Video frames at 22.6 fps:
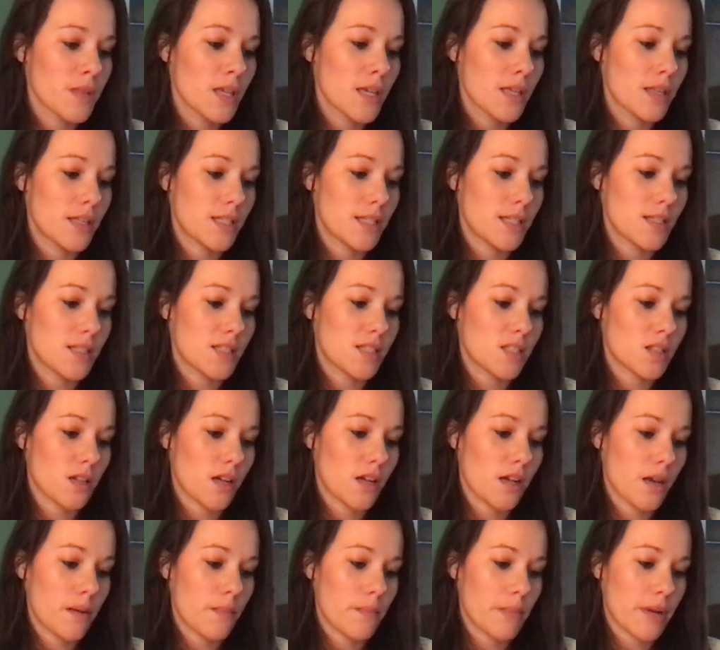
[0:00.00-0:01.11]
This is
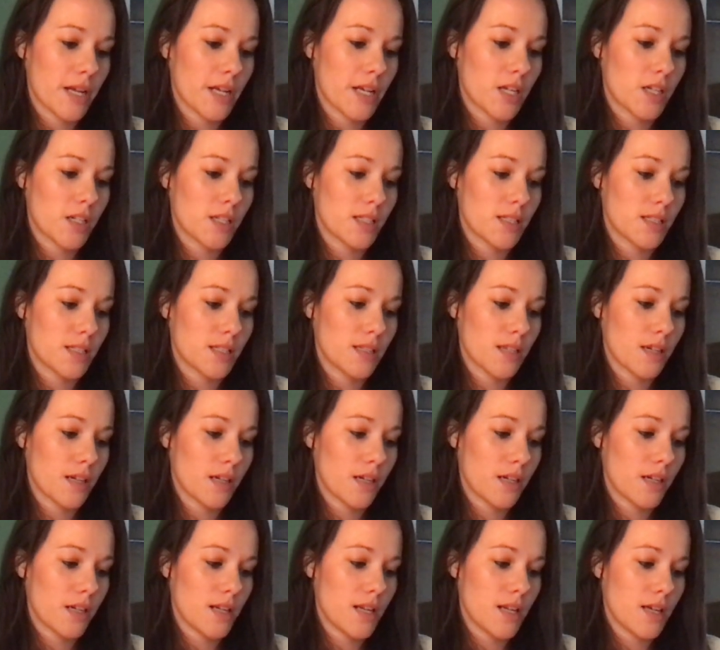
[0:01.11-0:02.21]
by Krista
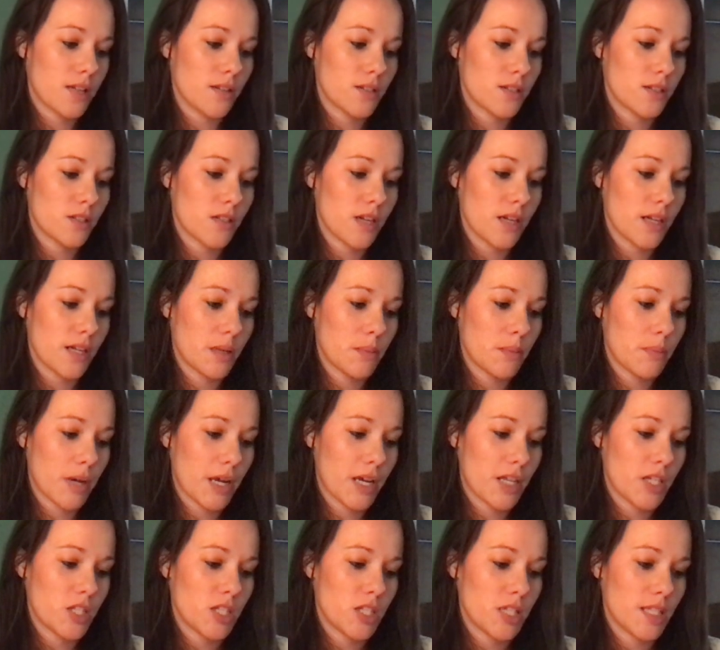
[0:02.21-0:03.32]
Tucker and illustrated by
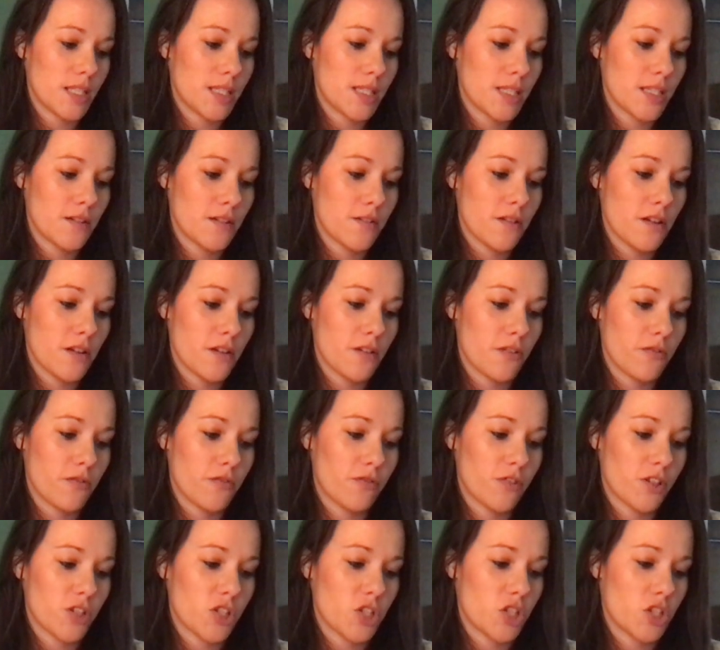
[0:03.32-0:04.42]
Jason
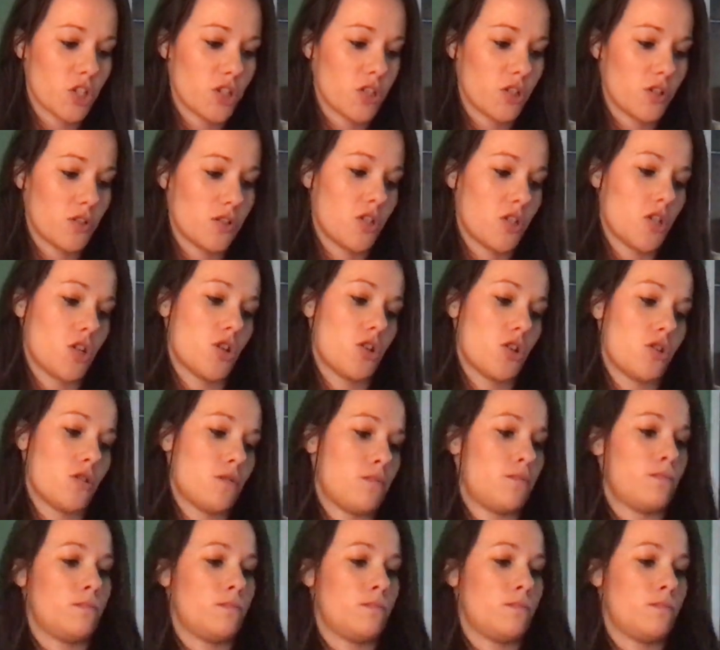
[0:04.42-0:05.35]
Frutchter.